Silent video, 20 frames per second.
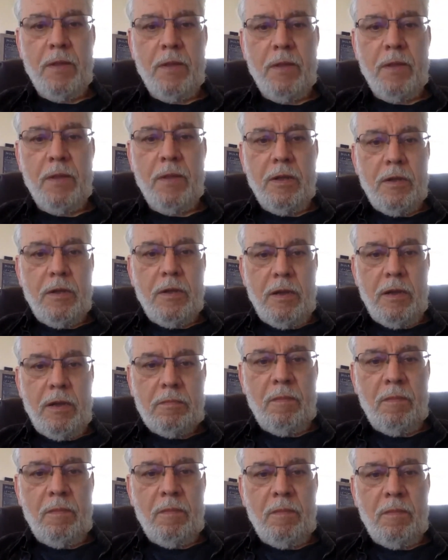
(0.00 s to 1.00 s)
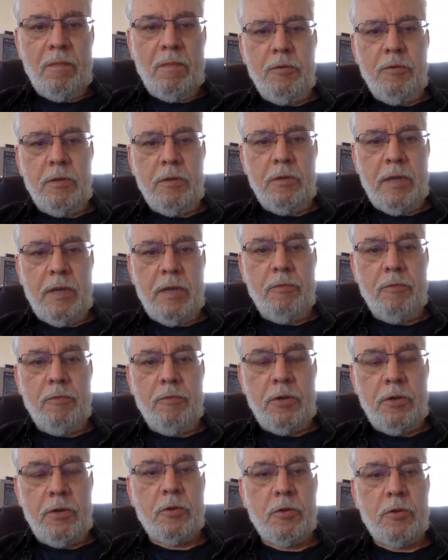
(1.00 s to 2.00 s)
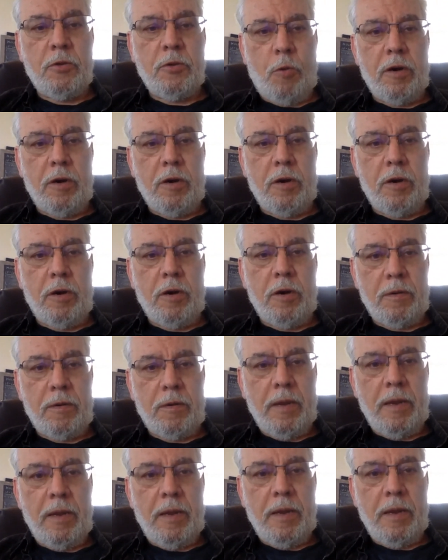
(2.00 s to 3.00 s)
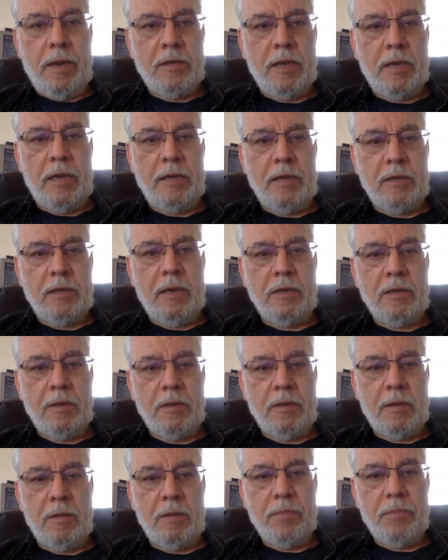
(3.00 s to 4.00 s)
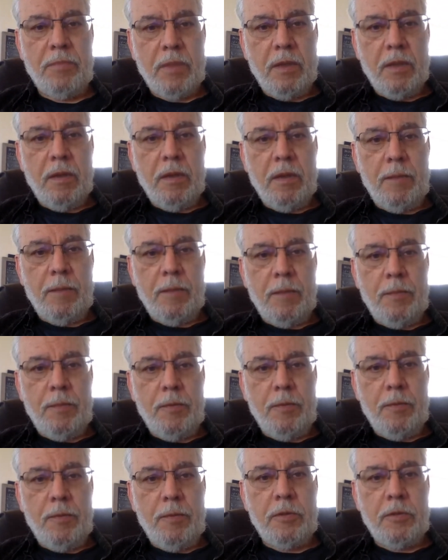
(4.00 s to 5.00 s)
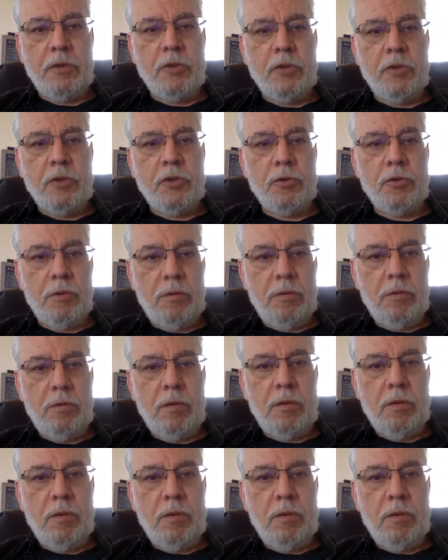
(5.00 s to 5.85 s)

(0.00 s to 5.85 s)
they would use water as a potential